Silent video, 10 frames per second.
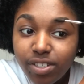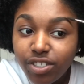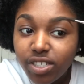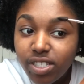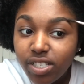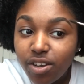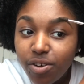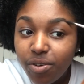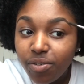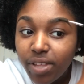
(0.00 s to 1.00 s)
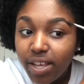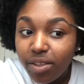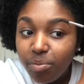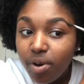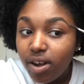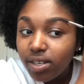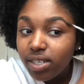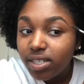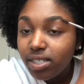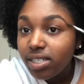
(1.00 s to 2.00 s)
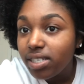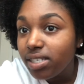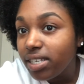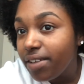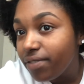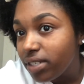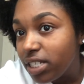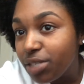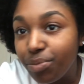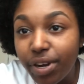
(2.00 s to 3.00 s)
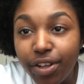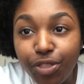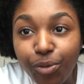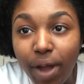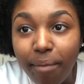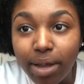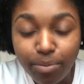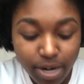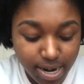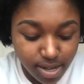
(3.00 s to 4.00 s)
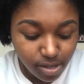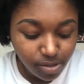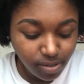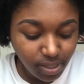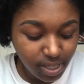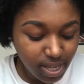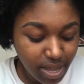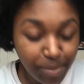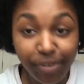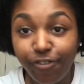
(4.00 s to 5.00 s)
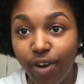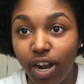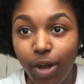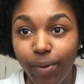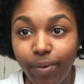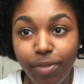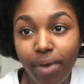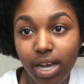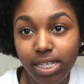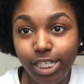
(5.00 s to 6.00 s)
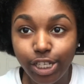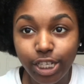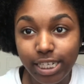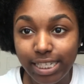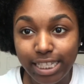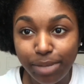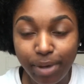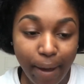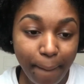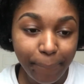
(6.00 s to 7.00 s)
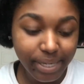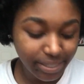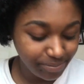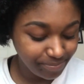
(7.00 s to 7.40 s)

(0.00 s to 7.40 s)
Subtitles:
just so that the product is evenly spread throughout my brows before I go in with my concealer and clean them up.